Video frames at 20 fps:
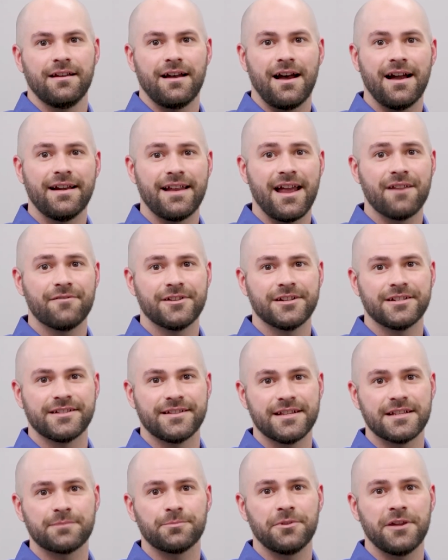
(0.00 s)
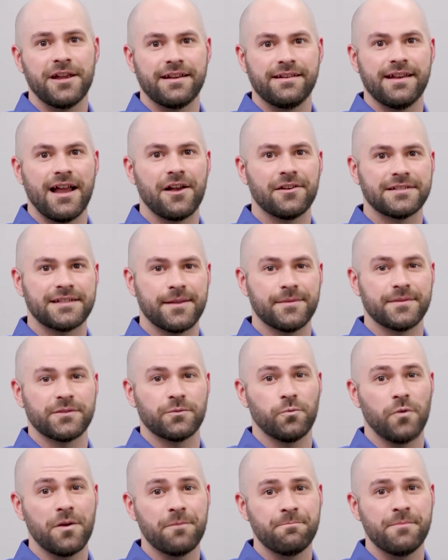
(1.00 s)
On average, this plant now saves
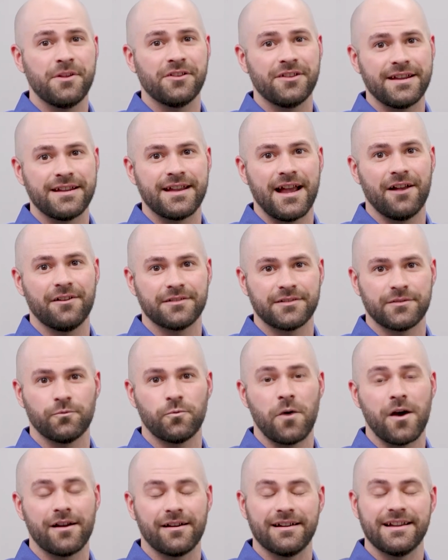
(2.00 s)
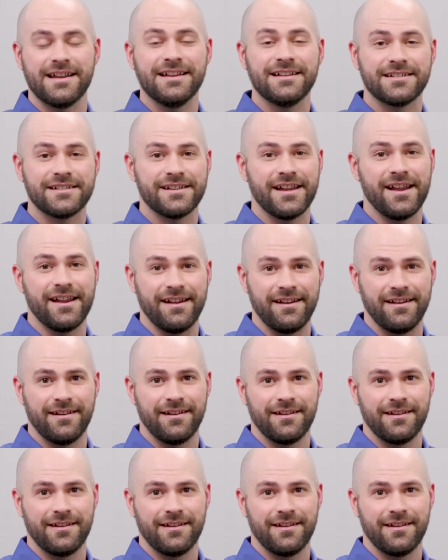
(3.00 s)
1 million gallons of water each day.